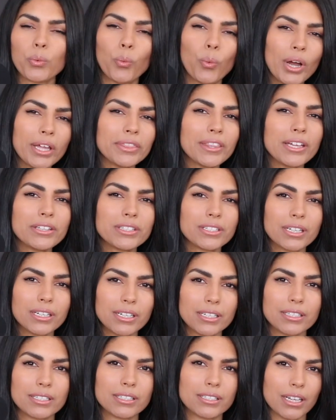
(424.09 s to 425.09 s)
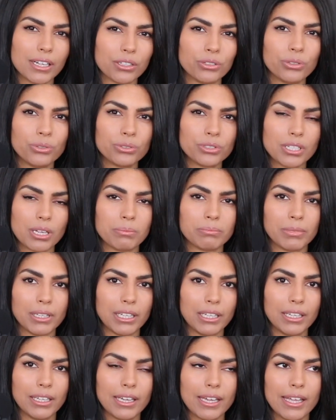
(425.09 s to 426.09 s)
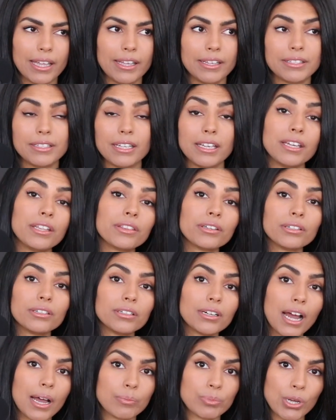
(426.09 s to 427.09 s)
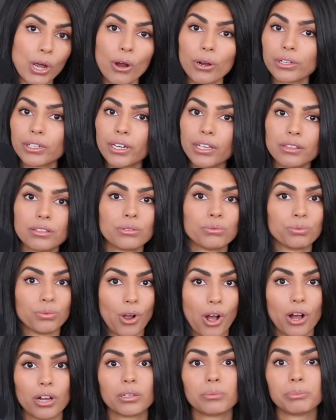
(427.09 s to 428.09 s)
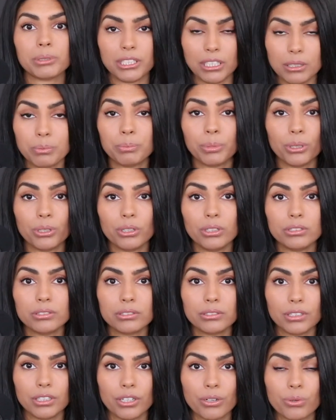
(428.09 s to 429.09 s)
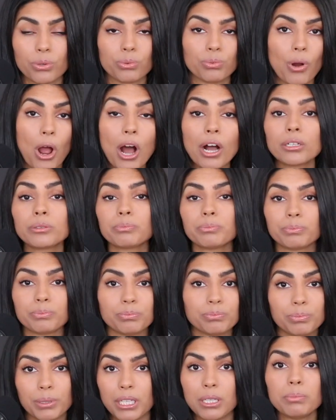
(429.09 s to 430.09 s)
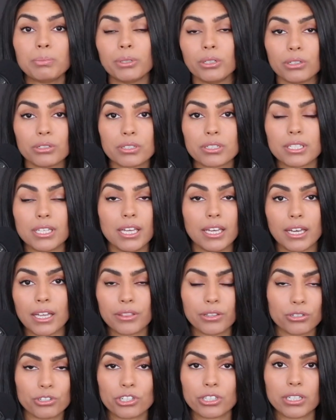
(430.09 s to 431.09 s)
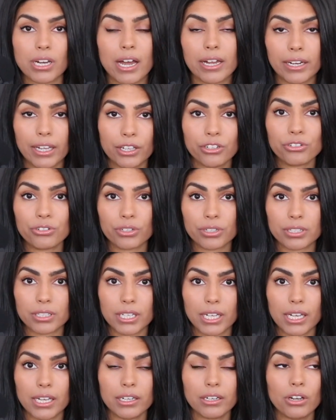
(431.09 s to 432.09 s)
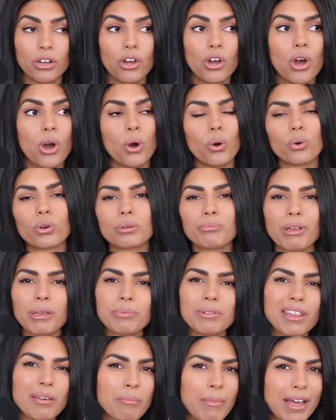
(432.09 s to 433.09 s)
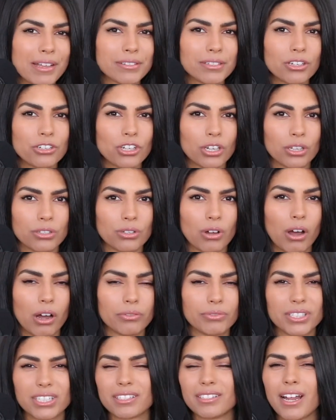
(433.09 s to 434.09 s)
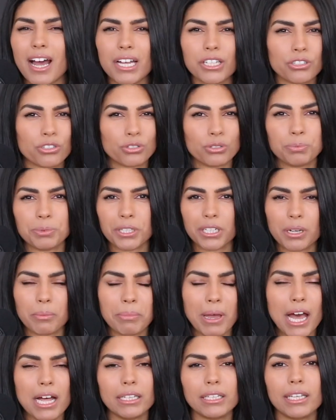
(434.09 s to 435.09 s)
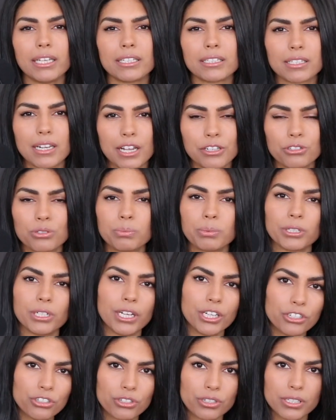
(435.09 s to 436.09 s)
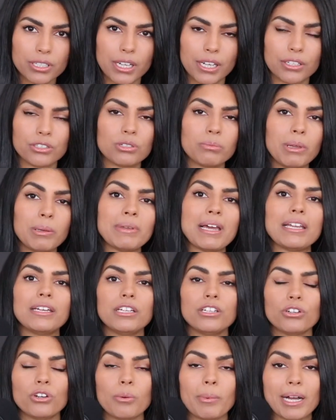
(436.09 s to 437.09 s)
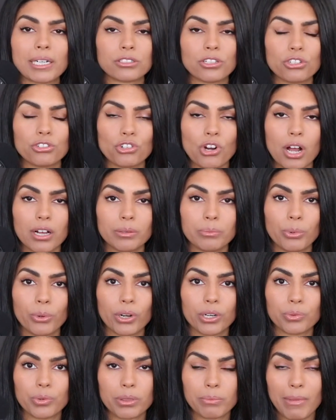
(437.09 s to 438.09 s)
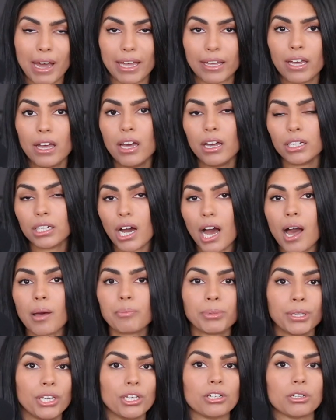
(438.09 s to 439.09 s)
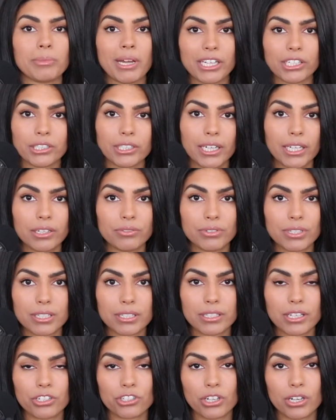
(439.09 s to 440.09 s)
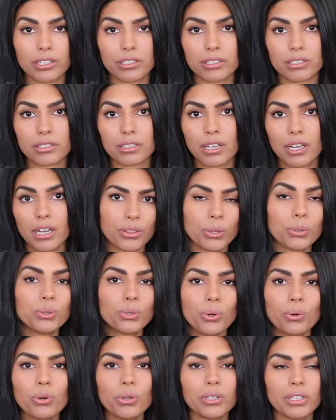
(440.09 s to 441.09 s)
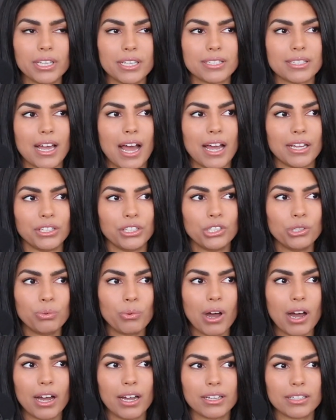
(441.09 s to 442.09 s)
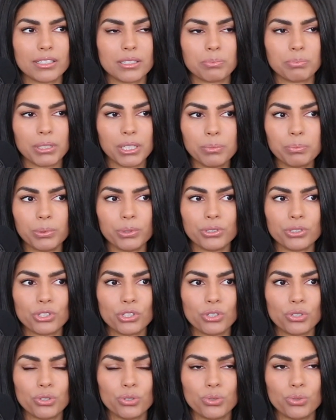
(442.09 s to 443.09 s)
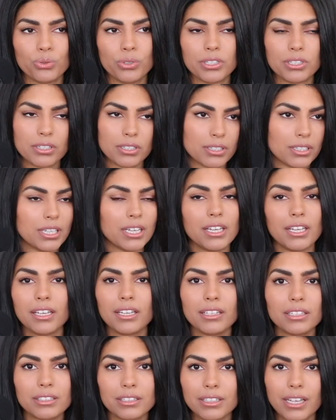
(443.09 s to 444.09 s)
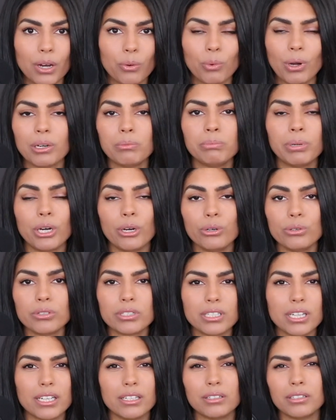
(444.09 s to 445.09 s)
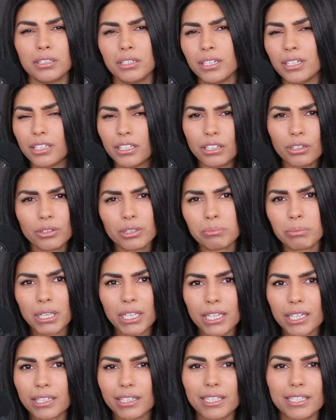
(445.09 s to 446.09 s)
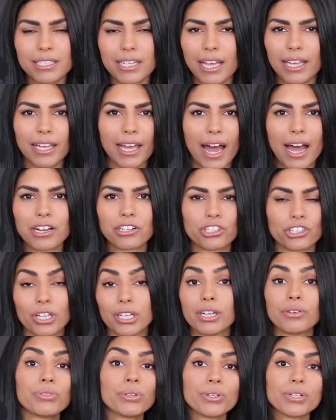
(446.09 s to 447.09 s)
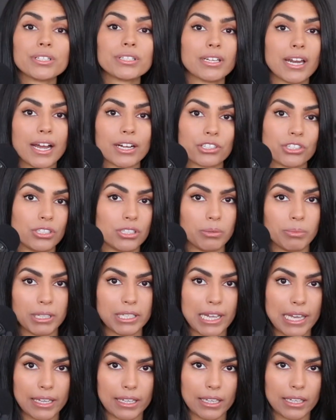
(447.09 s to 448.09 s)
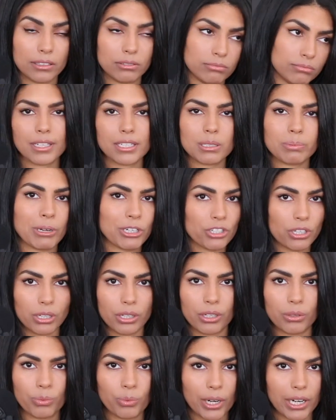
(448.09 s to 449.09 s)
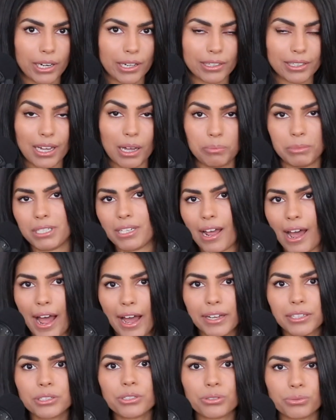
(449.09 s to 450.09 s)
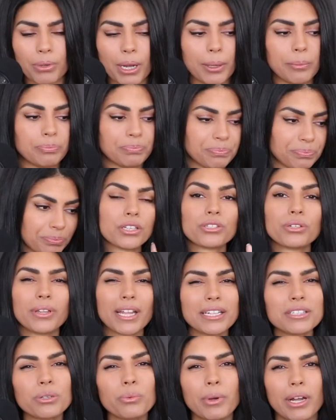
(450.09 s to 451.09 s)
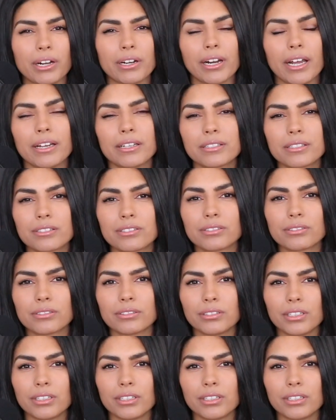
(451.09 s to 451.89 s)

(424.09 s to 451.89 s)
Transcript: What that's going to signal to me is either I'm targeting the wrong people, you know, the wrong people are seeing it, they're just not interested, or maybe the messaging is off. It's not super compelling. It's not super interesting. So maybe I need to go back to the drawing board with my copy or my creative decisions. The goal is that you want people to see that one post and, you know, immediately take action if there is an action to be taken, especially when it comes to ads, right? So that's awareness.